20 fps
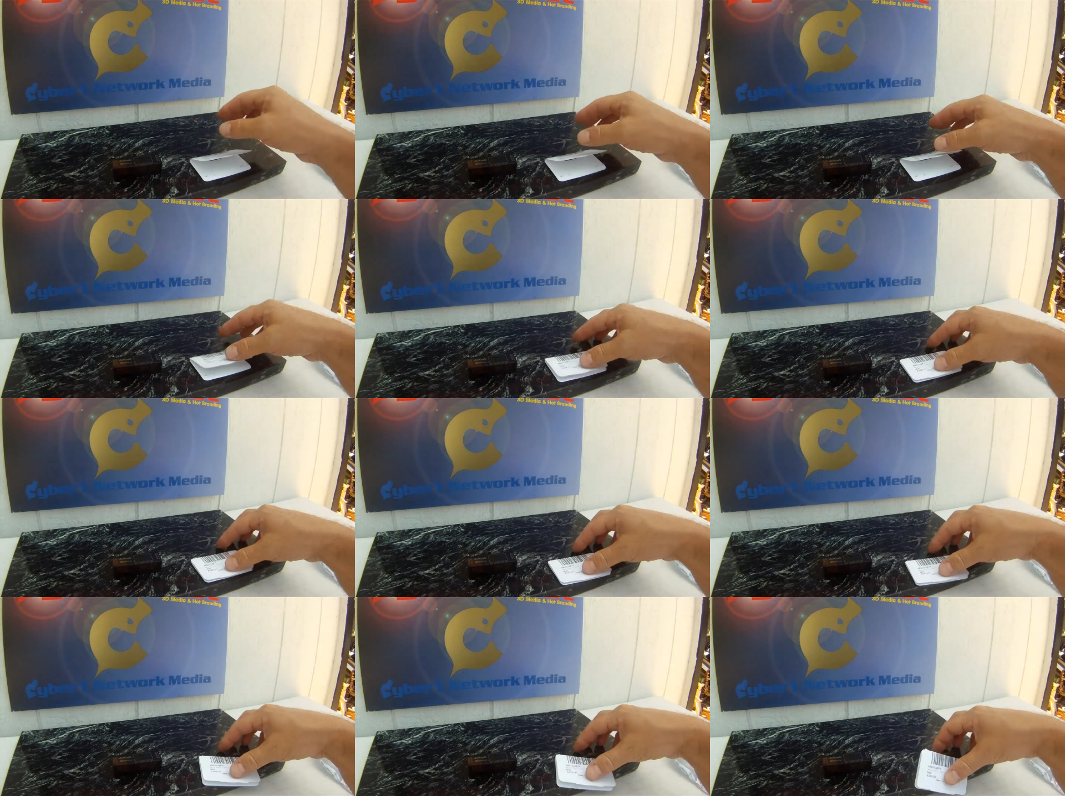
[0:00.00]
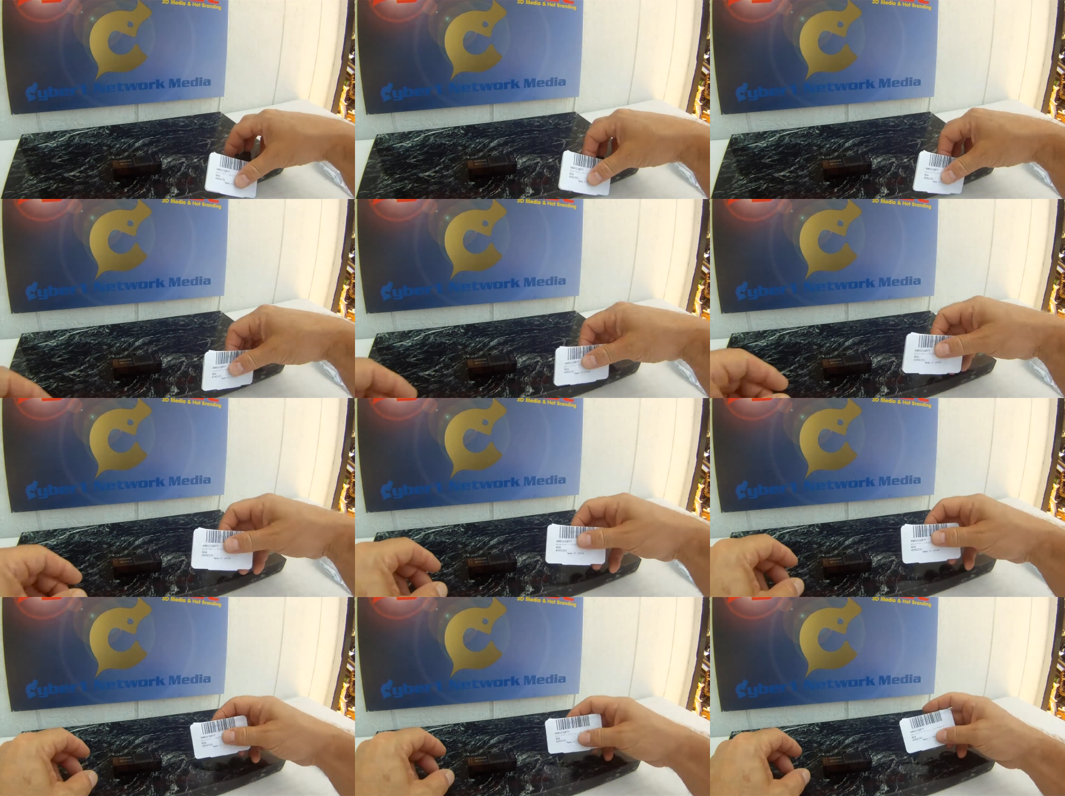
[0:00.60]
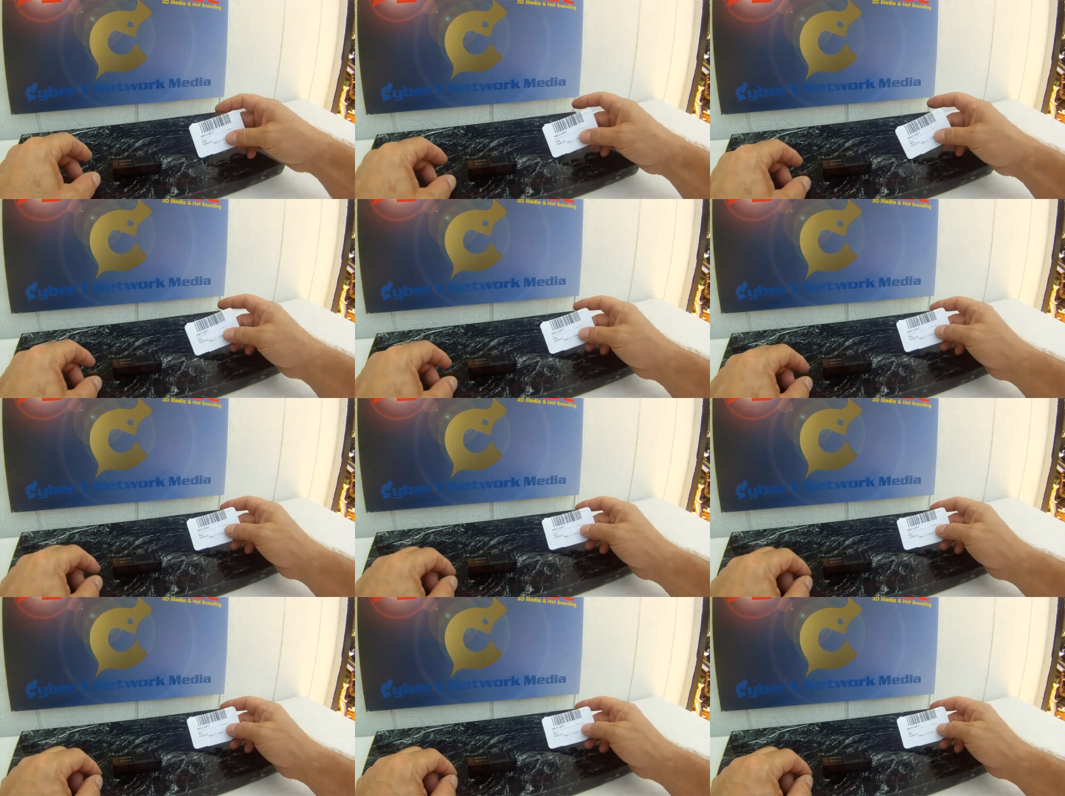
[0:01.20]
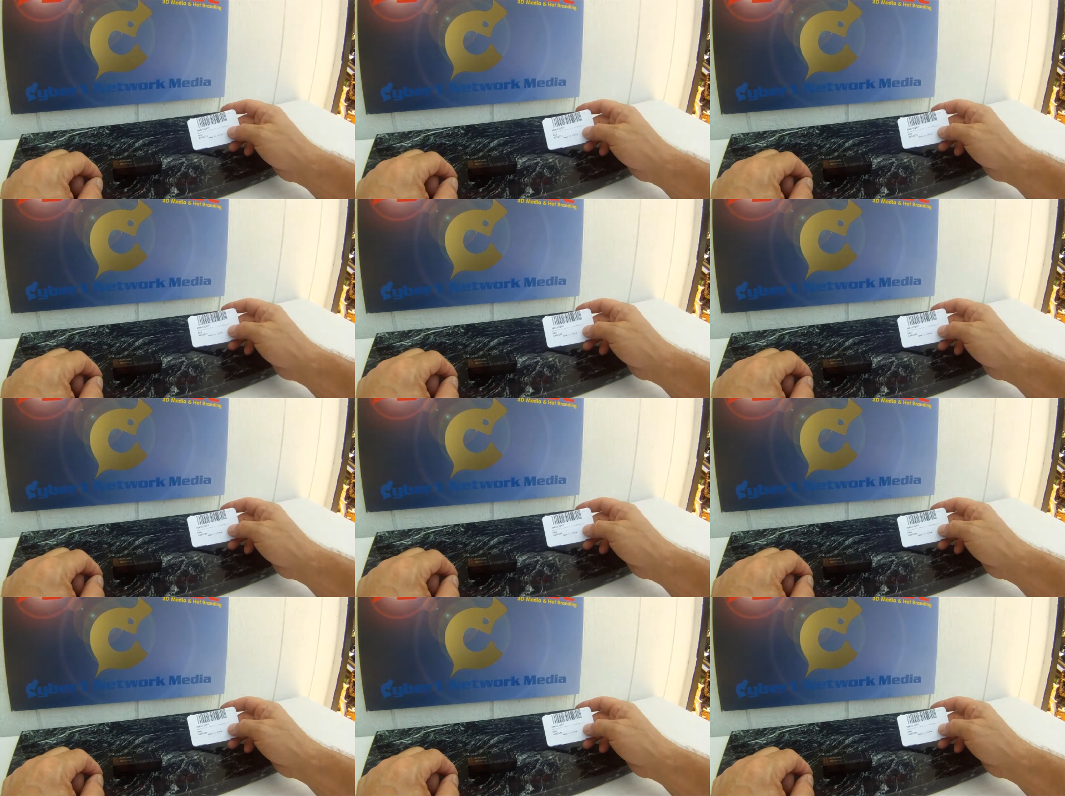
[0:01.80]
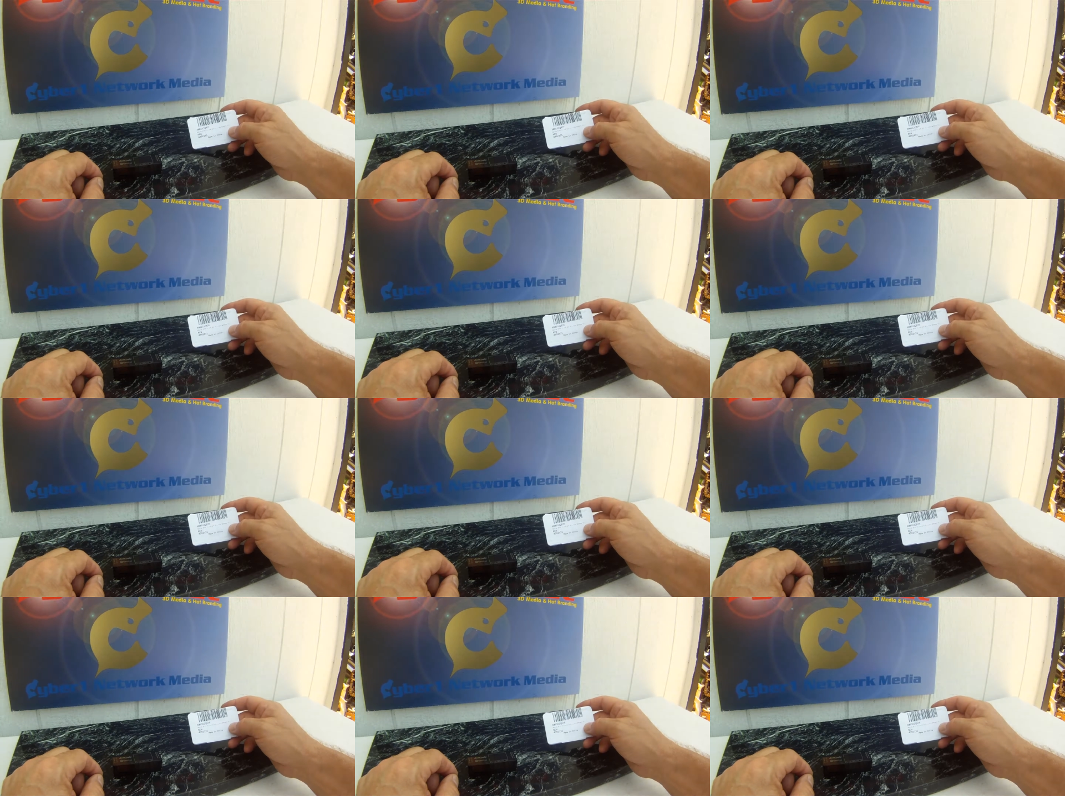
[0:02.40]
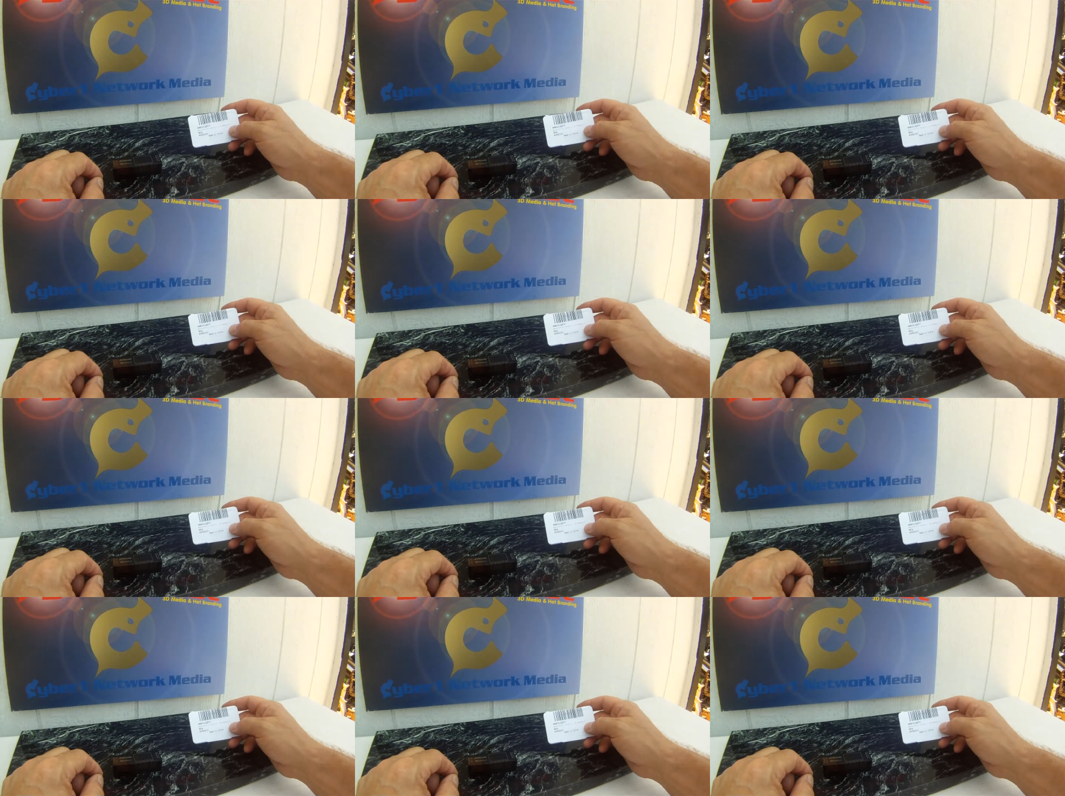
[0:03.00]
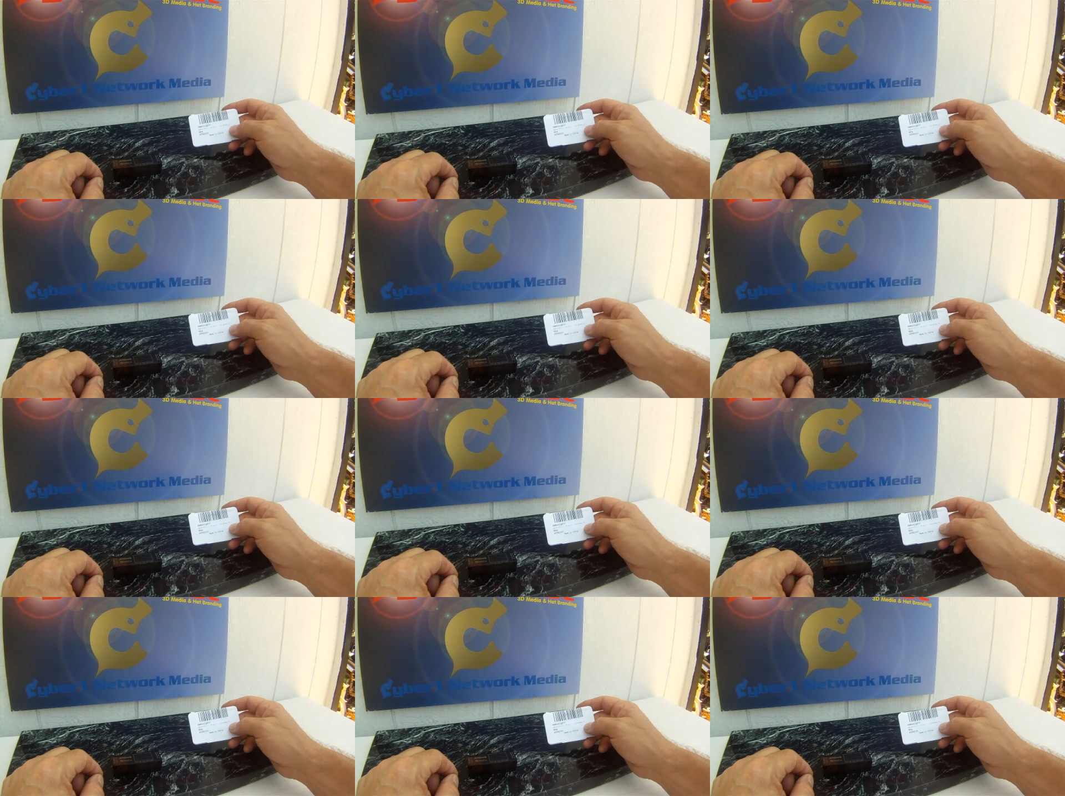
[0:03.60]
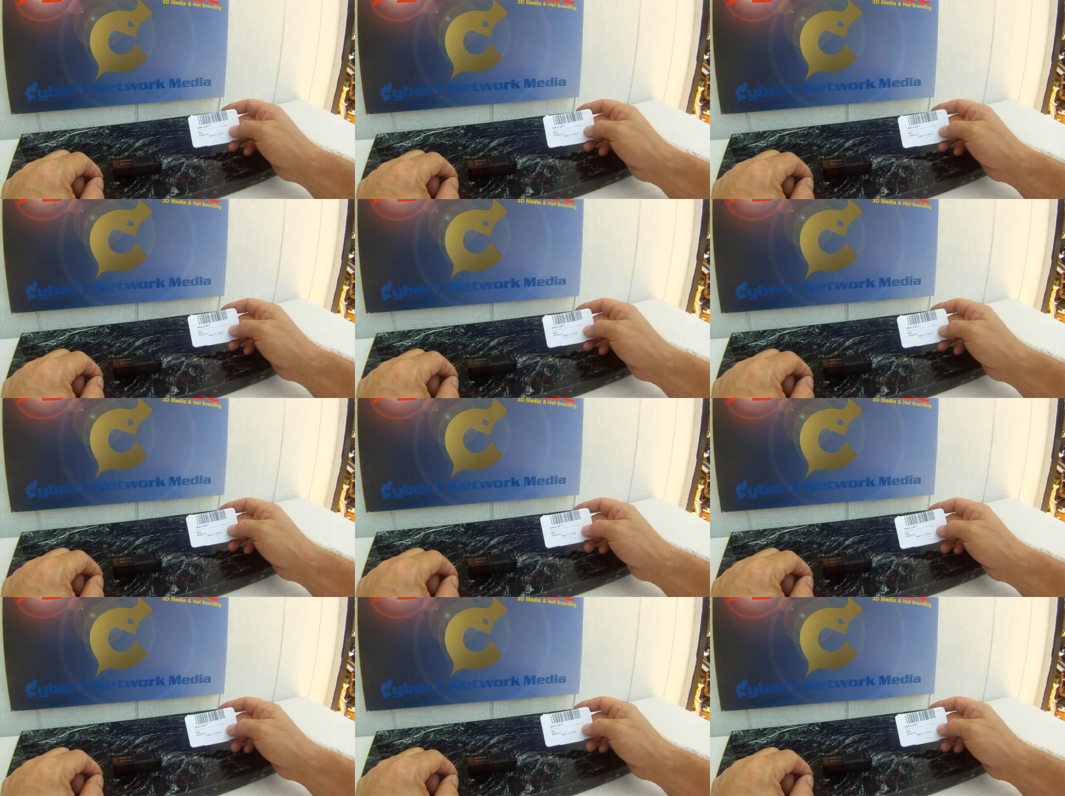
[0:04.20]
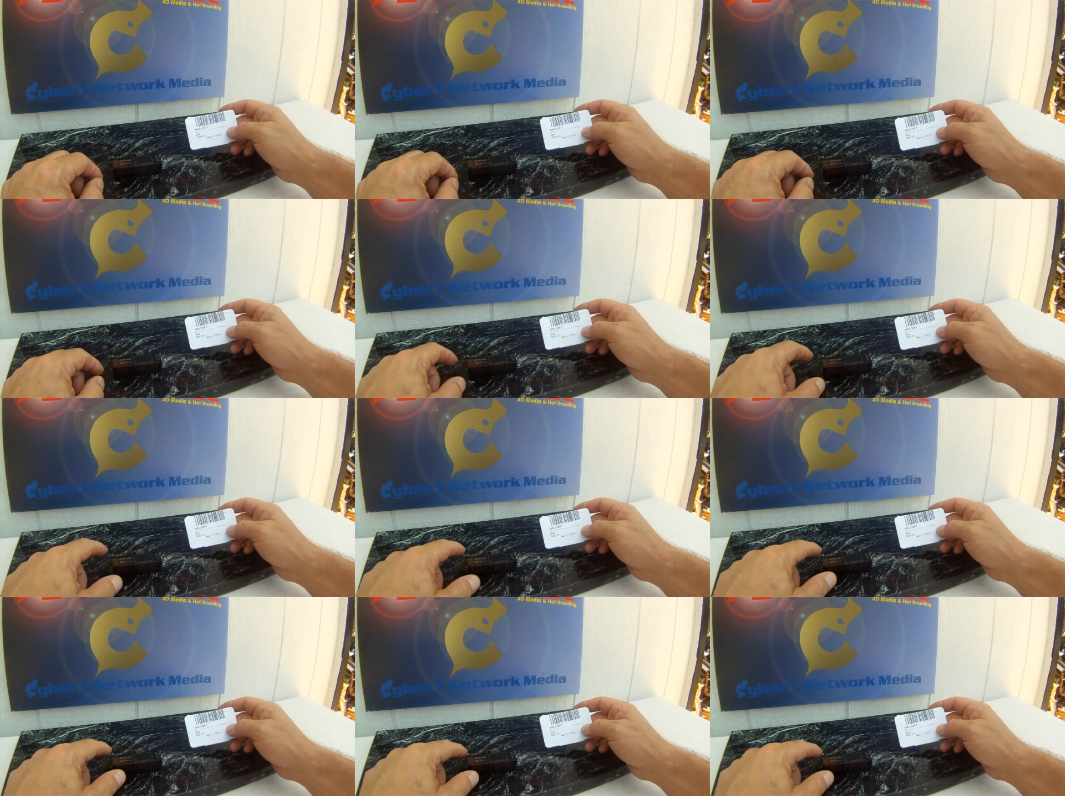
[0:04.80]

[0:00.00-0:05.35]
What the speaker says: Nobody's mouth can be seen.